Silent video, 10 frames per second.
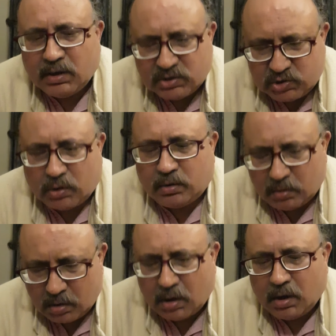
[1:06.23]

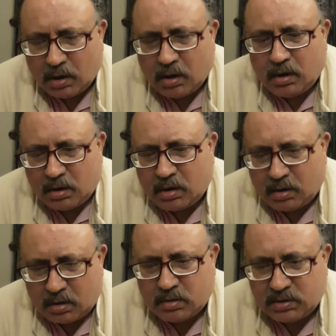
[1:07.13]
So,
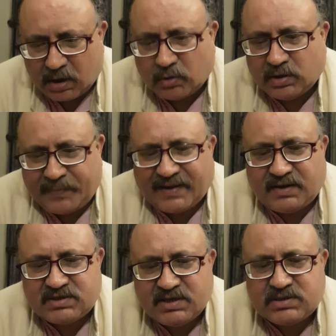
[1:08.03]
now the
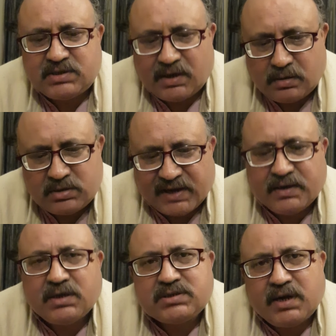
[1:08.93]
practice is that
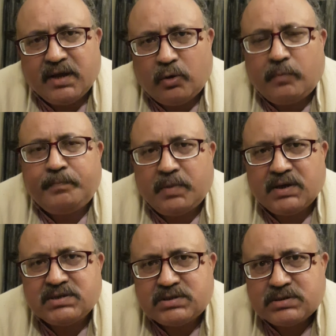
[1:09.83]
China Study Group
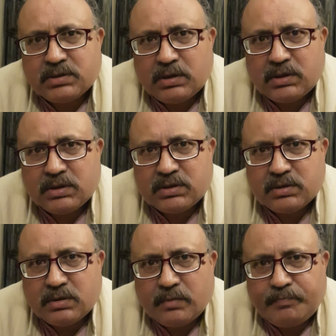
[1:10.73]
is
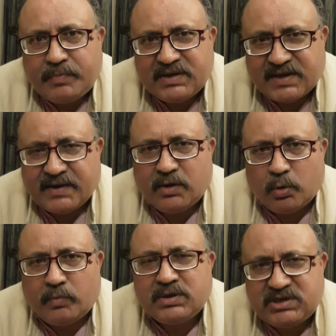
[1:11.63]
presided
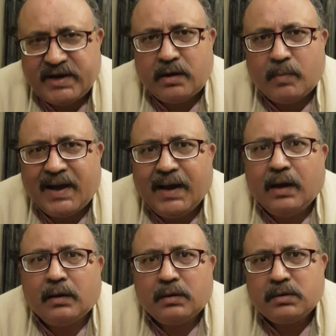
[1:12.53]
over, chaired by
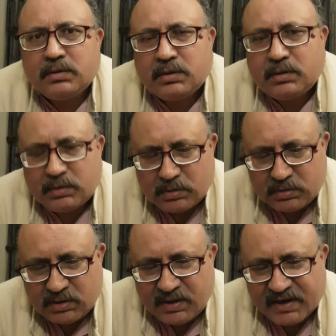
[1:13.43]

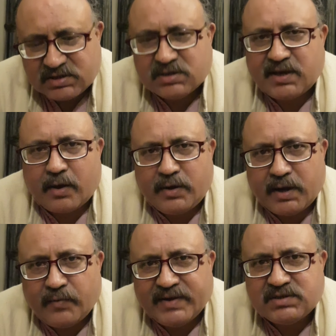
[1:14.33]
the National Security
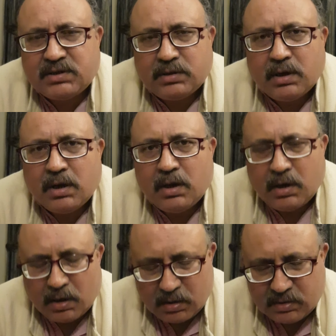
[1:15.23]
Advisor,
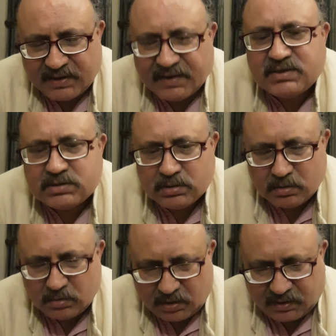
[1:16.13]
that is
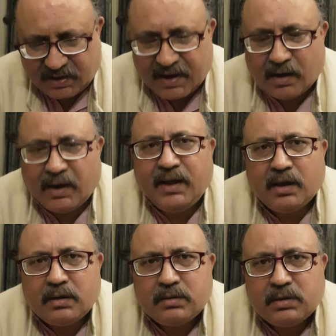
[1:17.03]

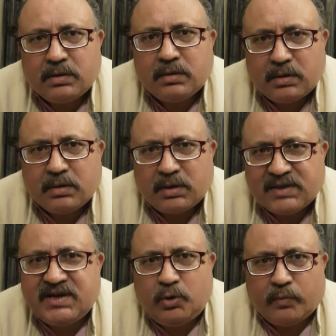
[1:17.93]
currently
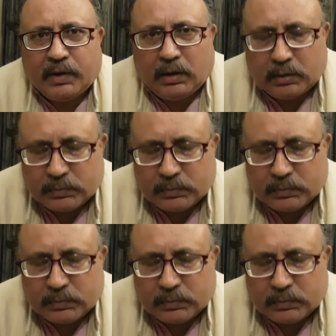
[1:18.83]
Ajit Doval.